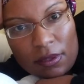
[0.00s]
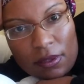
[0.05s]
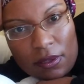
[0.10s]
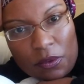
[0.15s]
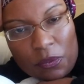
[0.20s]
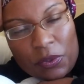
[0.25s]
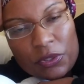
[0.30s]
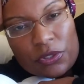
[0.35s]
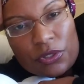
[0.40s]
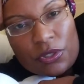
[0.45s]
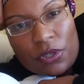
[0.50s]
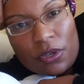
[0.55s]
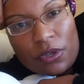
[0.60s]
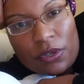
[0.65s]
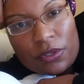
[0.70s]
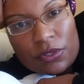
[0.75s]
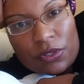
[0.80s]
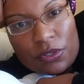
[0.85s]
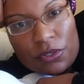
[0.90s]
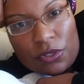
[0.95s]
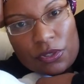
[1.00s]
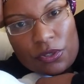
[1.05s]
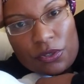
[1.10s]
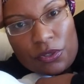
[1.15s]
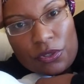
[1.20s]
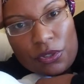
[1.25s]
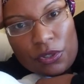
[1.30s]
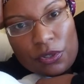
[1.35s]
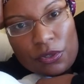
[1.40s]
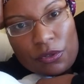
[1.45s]
which turns into
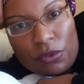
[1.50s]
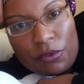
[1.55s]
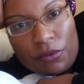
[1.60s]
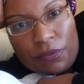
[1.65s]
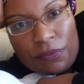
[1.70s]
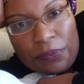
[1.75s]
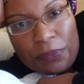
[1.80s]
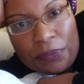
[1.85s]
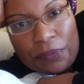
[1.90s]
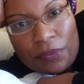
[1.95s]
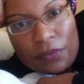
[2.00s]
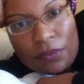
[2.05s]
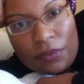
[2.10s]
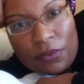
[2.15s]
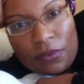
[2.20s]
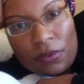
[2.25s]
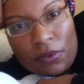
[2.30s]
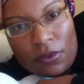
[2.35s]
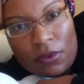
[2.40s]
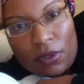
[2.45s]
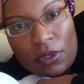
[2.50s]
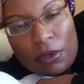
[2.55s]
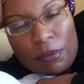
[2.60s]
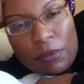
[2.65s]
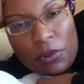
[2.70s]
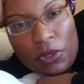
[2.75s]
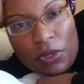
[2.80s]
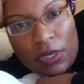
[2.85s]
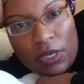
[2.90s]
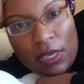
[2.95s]
you
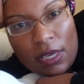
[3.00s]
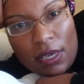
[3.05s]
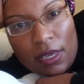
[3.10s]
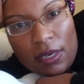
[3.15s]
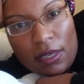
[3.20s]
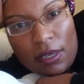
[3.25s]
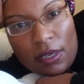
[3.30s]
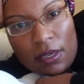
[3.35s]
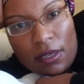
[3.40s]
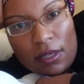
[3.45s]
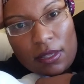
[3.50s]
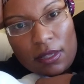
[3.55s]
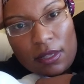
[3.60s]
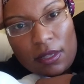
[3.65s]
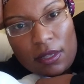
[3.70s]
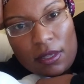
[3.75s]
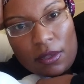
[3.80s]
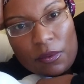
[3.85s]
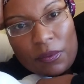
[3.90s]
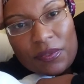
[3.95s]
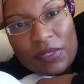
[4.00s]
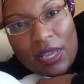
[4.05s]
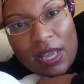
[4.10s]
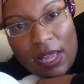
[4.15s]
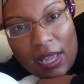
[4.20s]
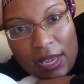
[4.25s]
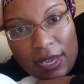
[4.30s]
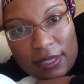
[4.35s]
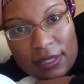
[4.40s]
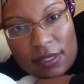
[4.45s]
communicating with the
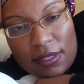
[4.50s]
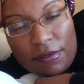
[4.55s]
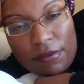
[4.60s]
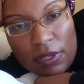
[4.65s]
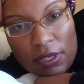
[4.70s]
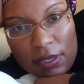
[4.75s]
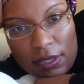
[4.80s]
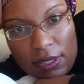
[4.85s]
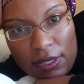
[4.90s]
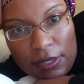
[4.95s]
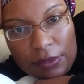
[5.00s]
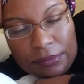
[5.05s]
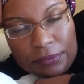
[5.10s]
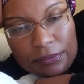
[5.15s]
highest divinity.